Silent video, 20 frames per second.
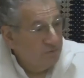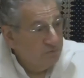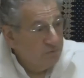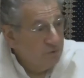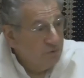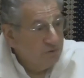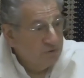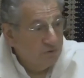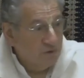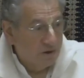the
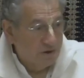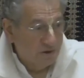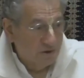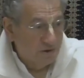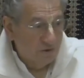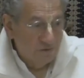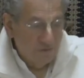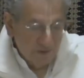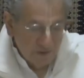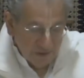food truck, you
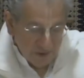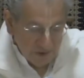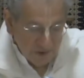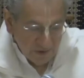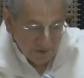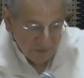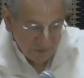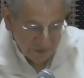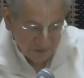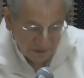know,
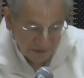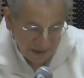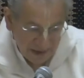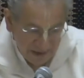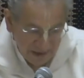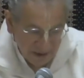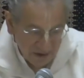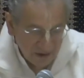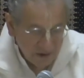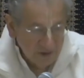they're
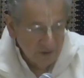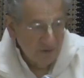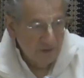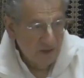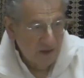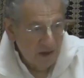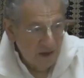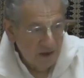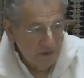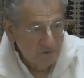there
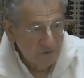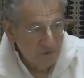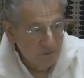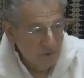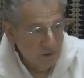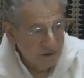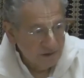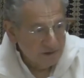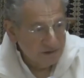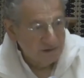every
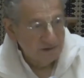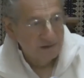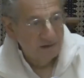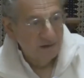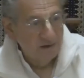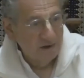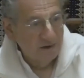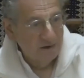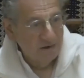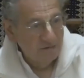
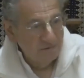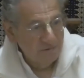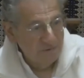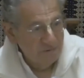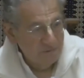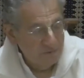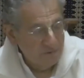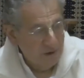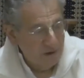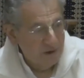Wednesday, every
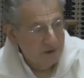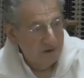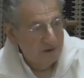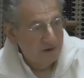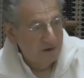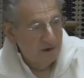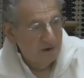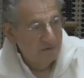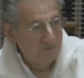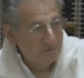
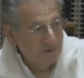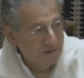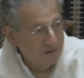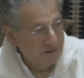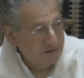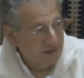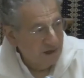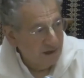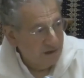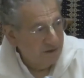Friday, every
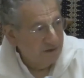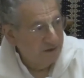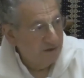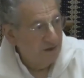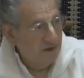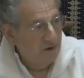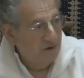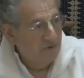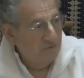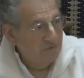
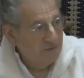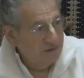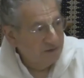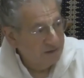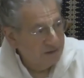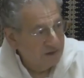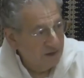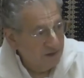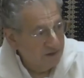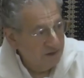Saturday, every
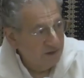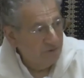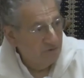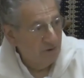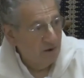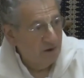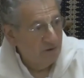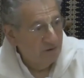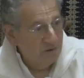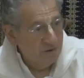Sunday,
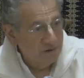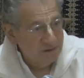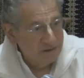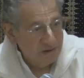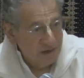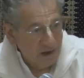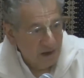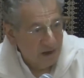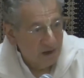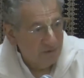right on
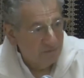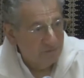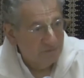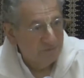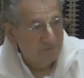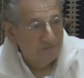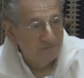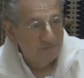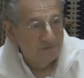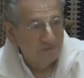time,
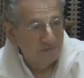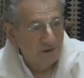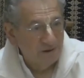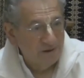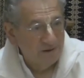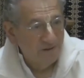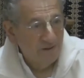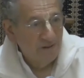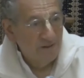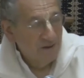right?
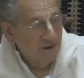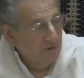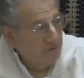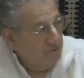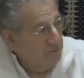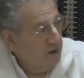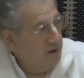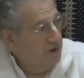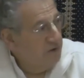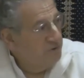right.
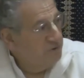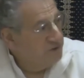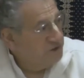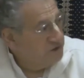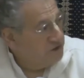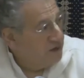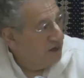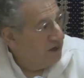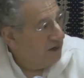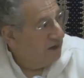Rain or
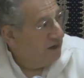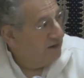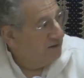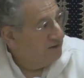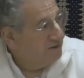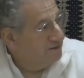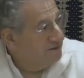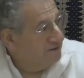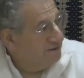shine.